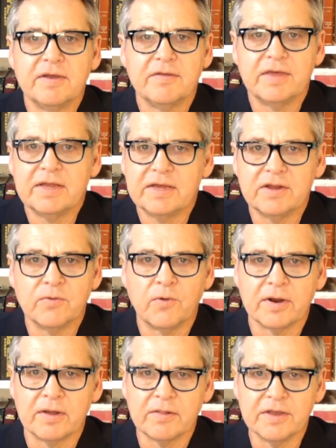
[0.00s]
They didn't
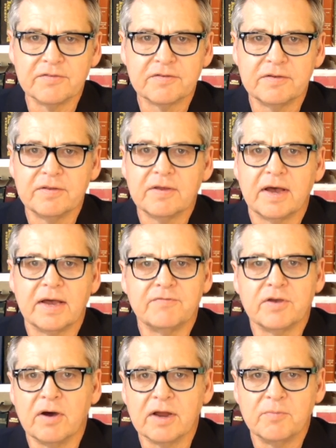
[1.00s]
want to listen. I've
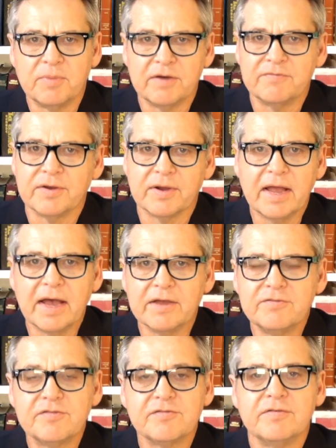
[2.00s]
gone above their
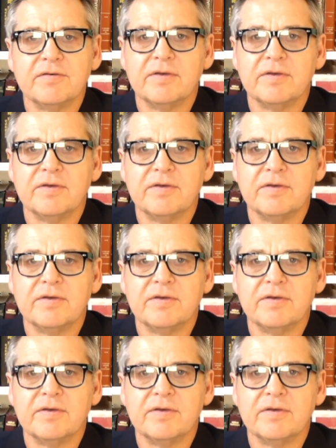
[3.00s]
heads.